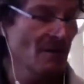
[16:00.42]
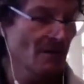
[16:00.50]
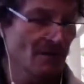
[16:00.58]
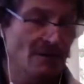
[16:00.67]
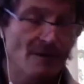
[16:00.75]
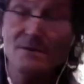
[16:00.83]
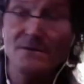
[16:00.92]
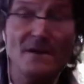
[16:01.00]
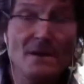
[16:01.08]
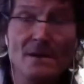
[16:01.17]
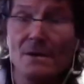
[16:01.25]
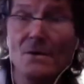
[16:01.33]

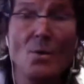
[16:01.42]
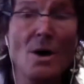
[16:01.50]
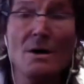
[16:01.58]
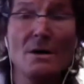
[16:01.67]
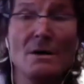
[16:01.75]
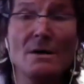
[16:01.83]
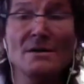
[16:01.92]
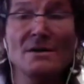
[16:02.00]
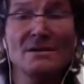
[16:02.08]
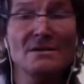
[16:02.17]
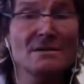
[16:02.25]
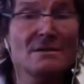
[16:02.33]
living one
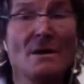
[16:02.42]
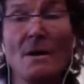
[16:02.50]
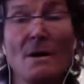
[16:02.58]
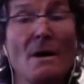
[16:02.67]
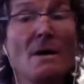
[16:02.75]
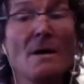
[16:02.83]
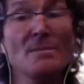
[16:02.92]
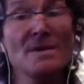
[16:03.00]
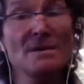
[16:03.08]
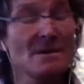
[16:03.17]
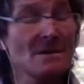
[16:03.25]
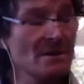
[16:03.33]
in
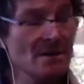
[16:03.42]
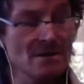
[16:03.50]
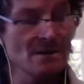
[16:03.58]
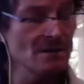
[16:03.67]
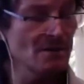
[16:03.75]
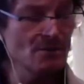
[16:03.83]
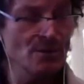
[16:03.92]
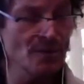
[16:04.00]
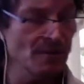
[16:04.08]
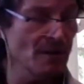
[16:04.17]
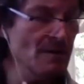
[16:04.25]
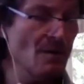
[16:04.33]
harmony
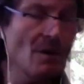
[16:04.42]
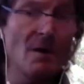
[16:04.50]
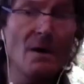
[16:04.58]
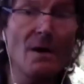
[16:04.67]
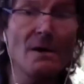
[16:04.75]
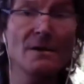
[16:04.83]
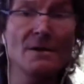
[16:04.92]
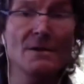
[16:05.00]
with the knowledge.